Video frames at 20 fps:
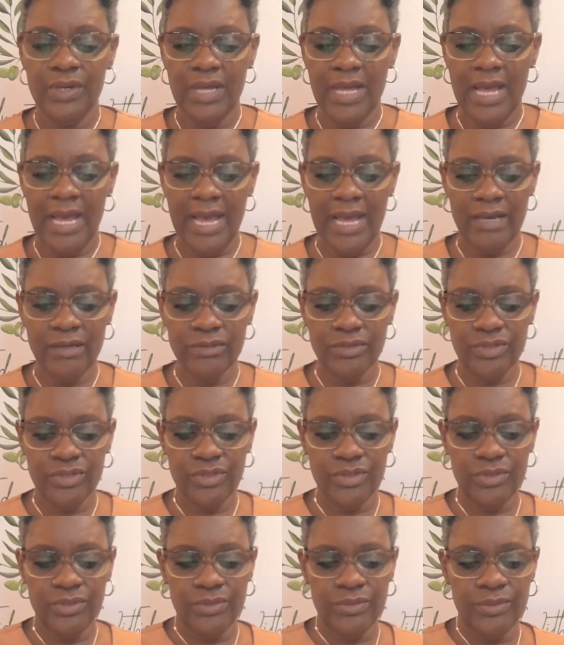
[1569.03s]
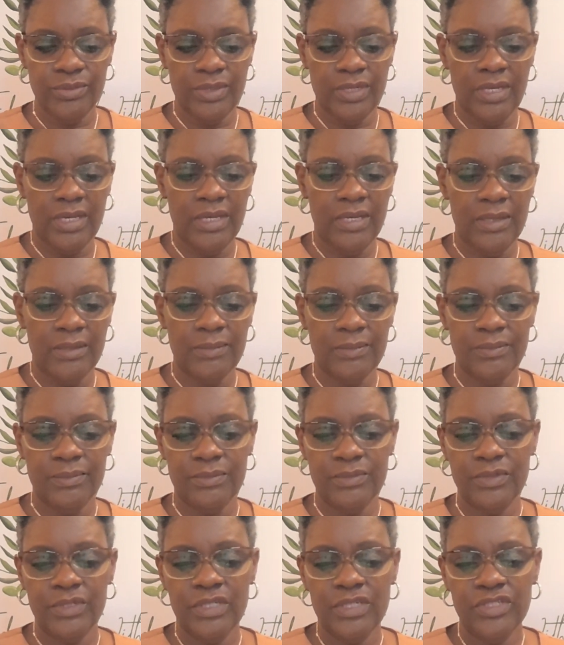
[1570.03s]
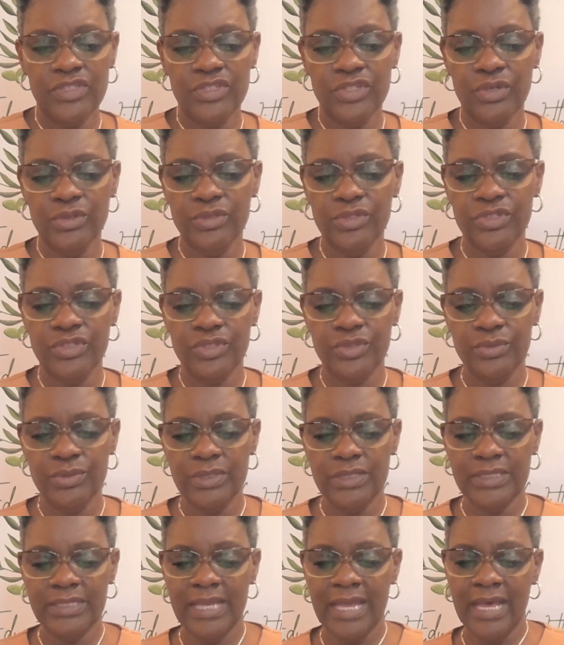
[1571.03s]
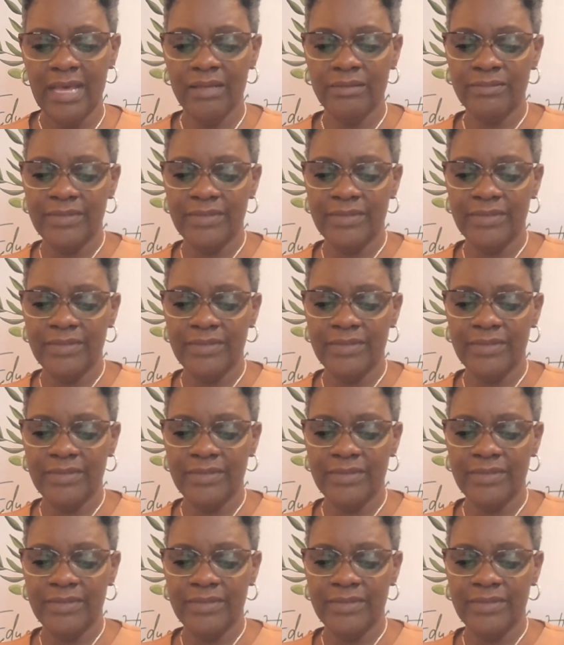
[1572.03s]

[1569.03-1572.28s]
how to show the students how